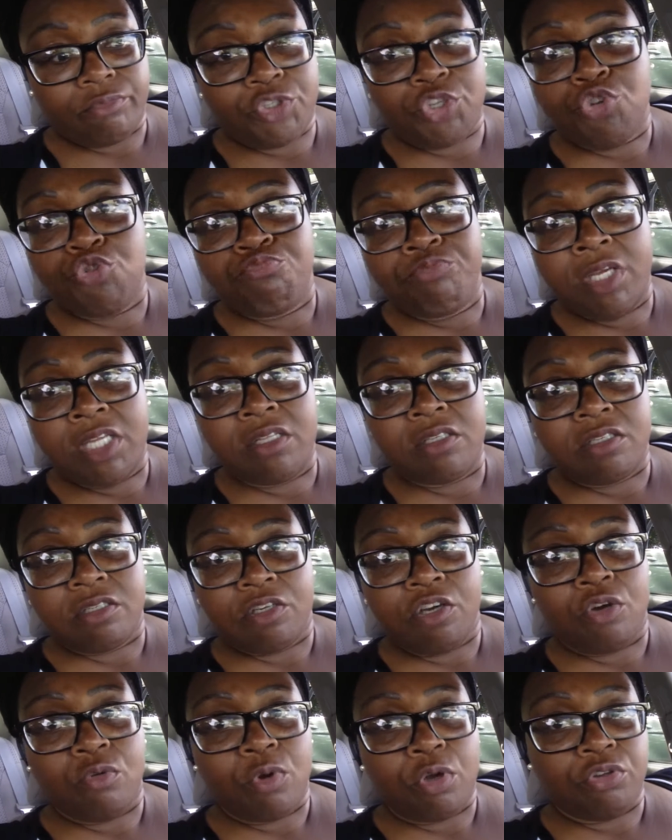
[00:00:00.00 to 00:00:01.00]
2 minutes
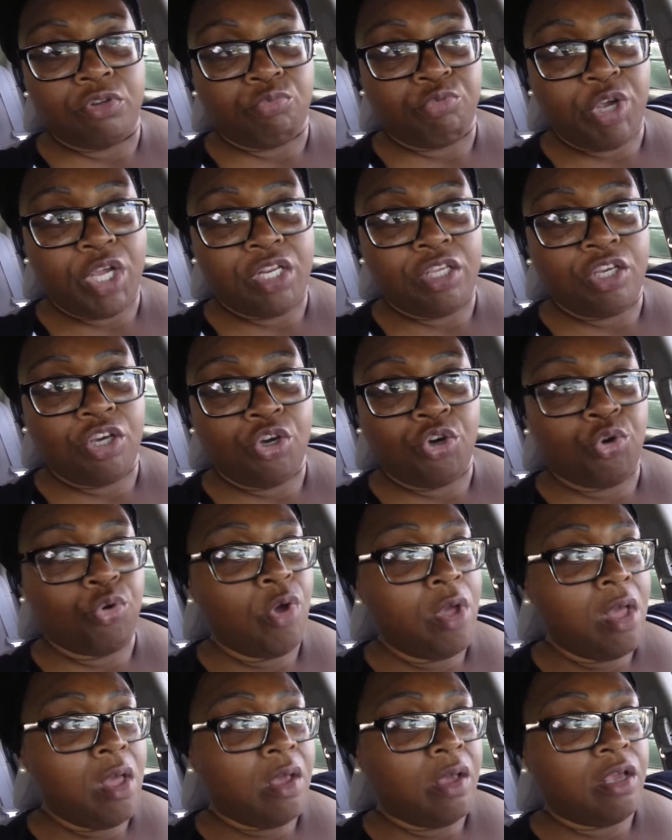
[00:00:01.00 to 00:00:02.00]
ago on the radio,
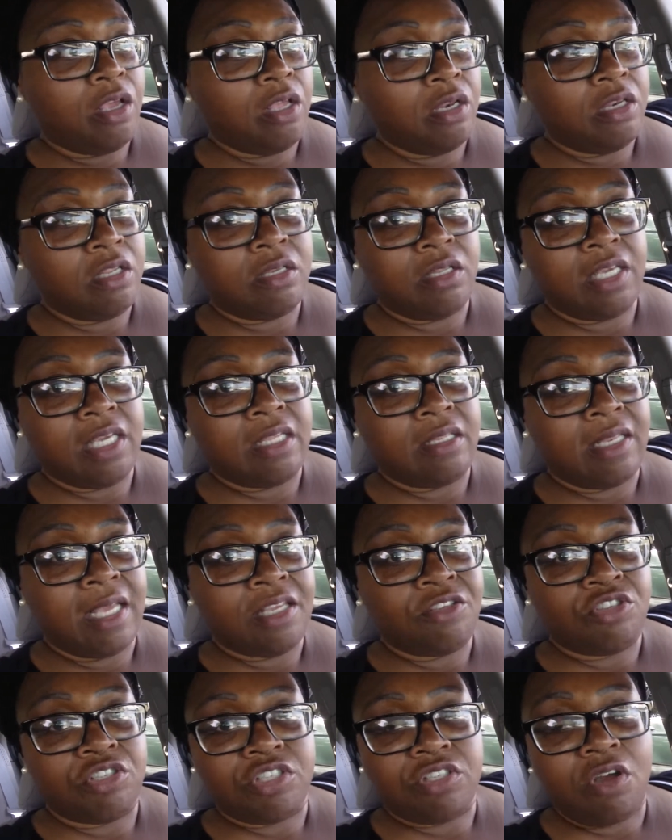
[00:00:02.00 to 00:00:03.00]
and
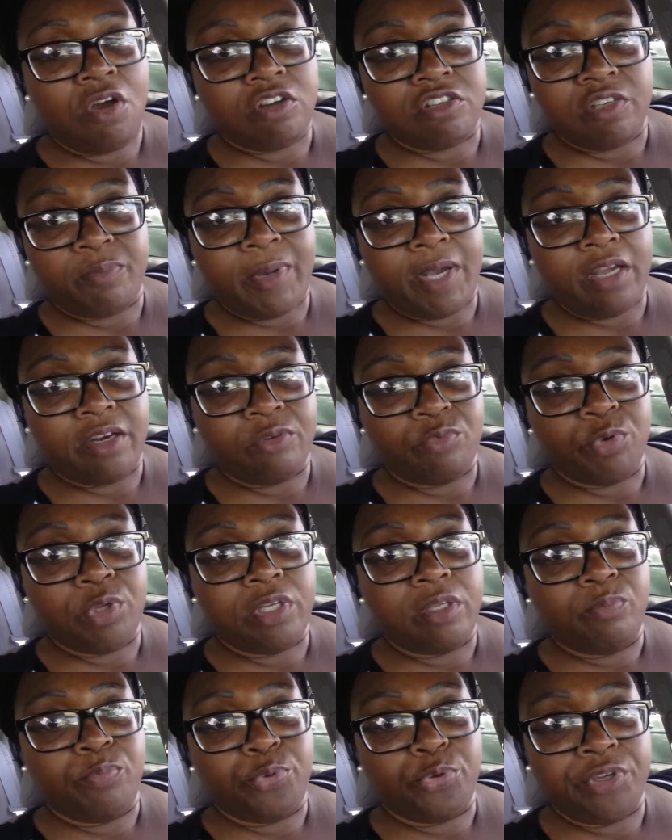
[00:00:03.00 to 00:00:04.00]
they just talked about it
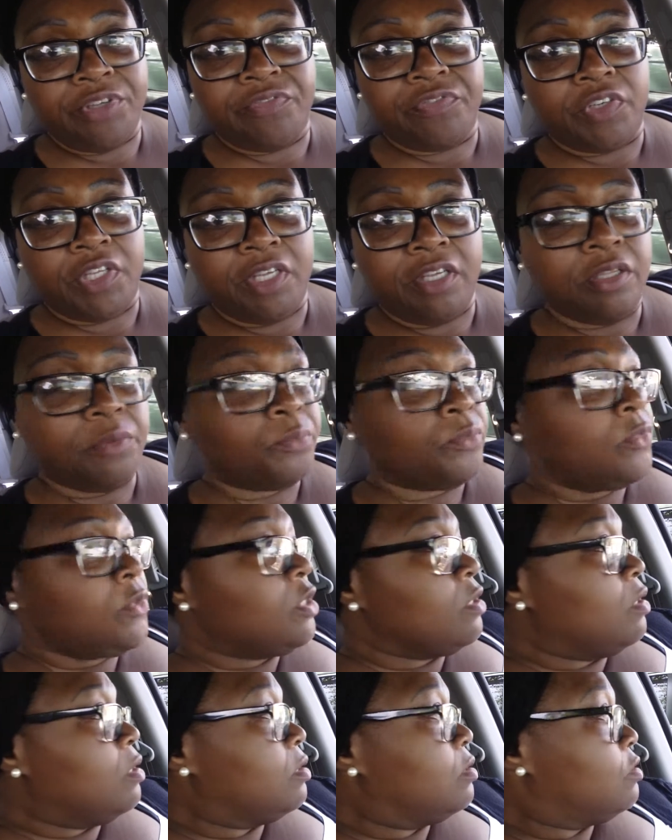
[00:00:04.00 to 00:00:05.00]
really briefly.
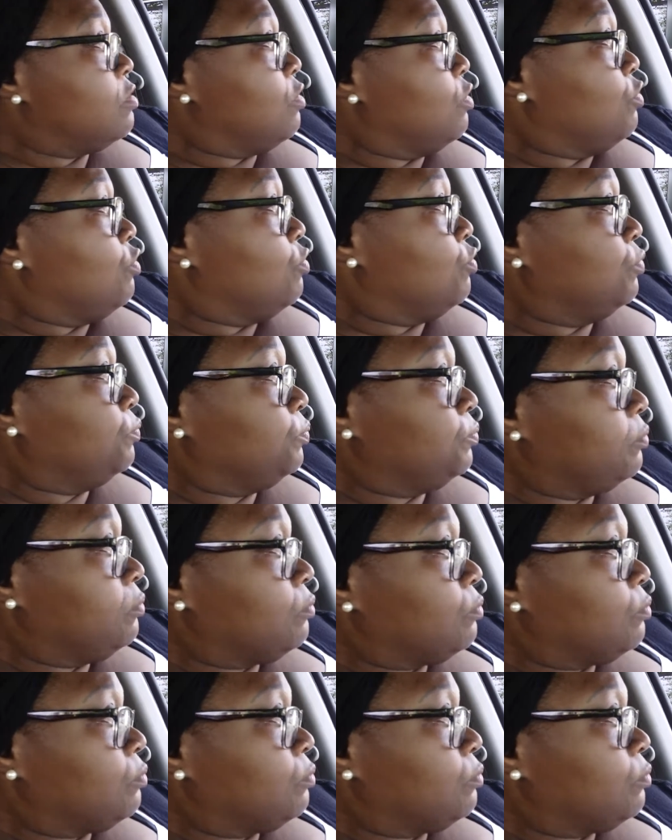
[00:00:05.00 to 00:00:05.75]
So